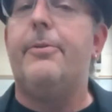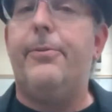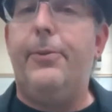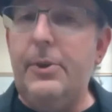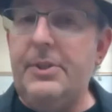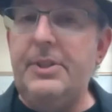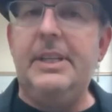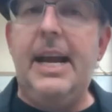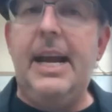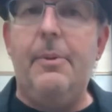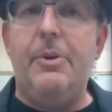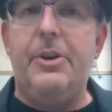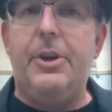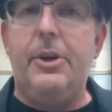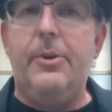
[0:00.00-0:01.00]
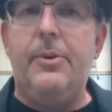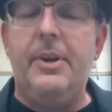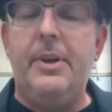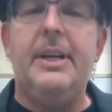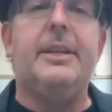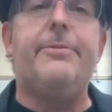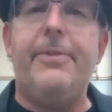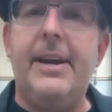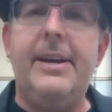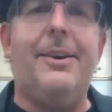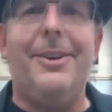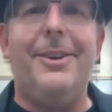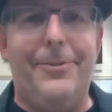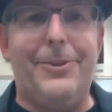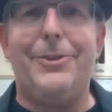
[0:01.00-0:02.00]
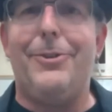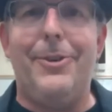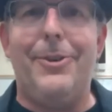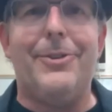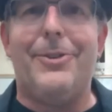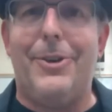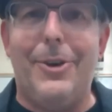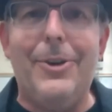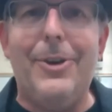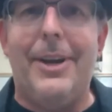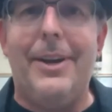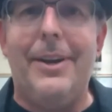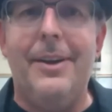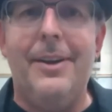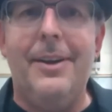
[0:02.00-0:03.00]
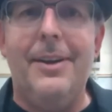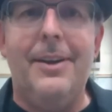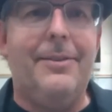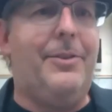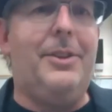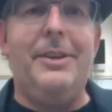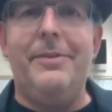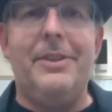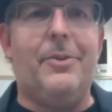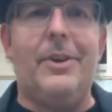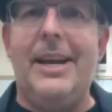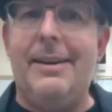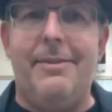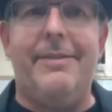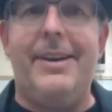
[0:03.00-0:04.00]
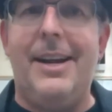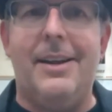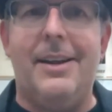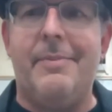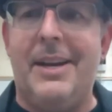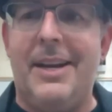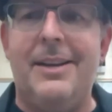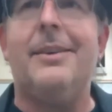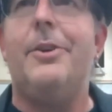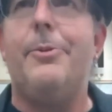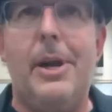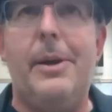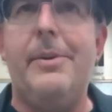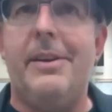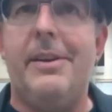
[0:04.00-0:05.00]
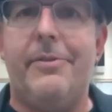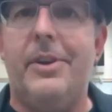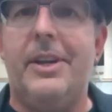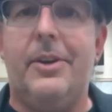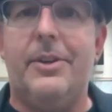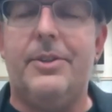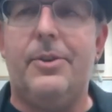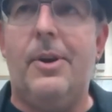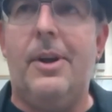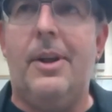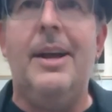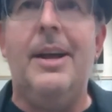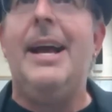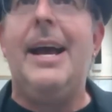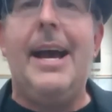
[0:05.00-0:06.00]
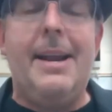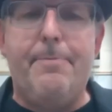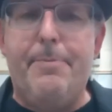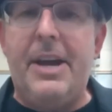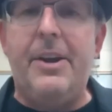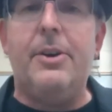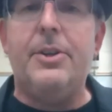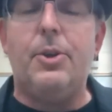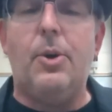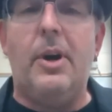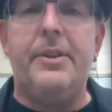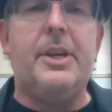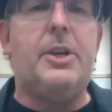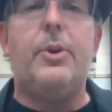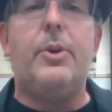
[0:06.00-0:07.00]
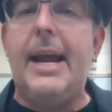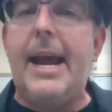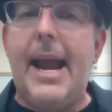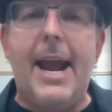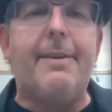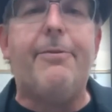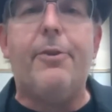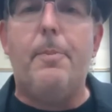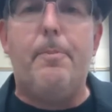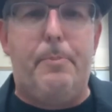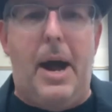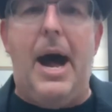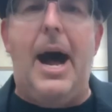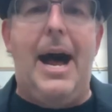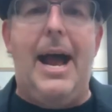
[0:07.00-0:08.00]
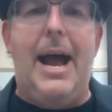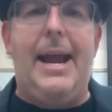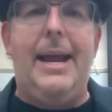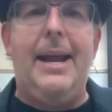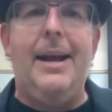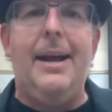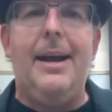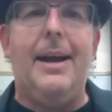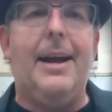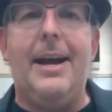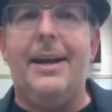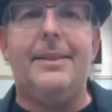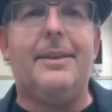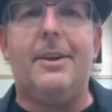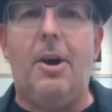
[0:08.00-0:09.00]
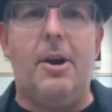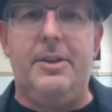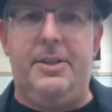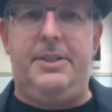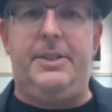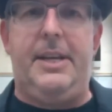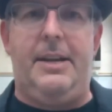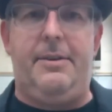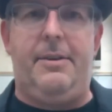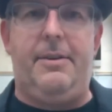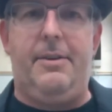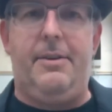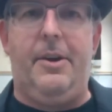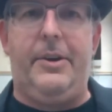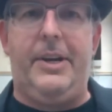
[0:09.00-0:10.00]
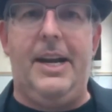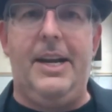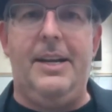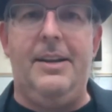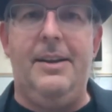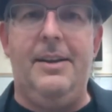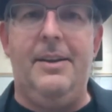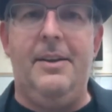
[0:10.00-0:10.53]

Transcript: First thing I would do is find out if your soil is good. If you live in the Willamette Valley, man, you probably have really good soil and better soil than you could ever buy at the garden center, okay?